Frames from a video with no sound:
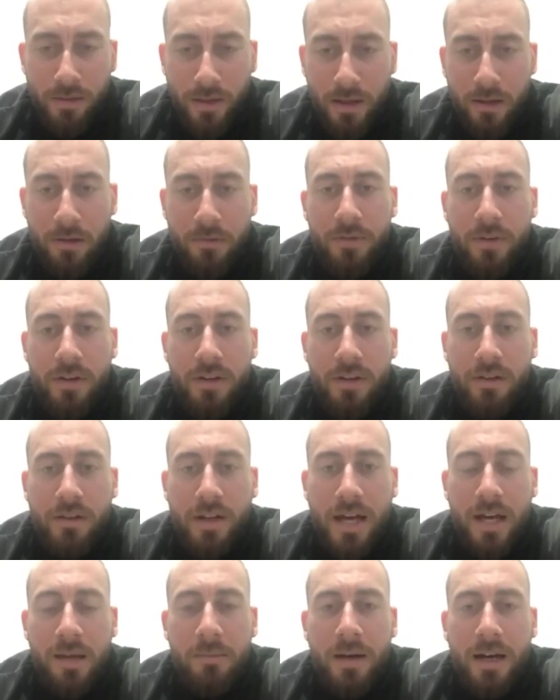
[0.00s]
you for your
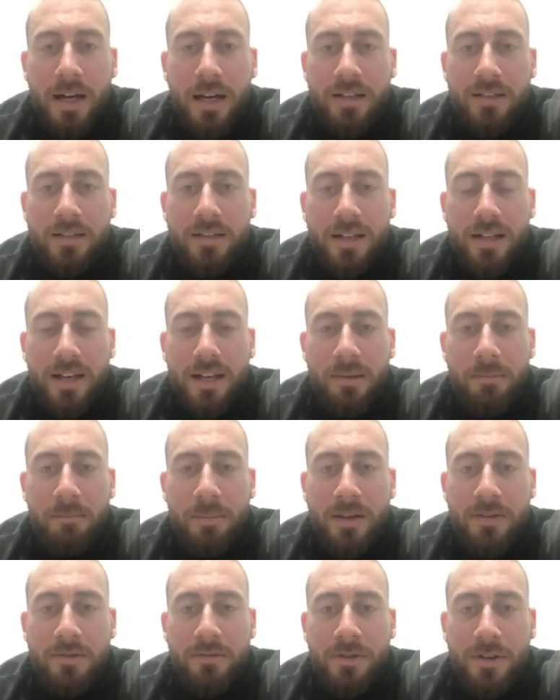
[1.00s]
time, and
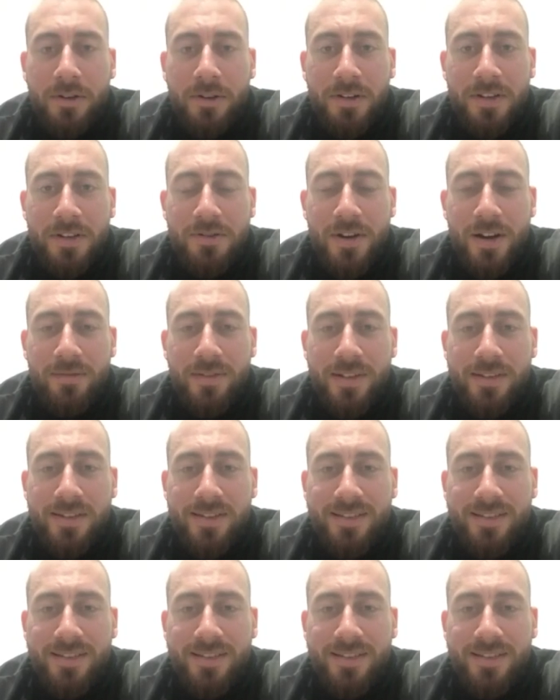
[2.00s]
best of luck on your travels.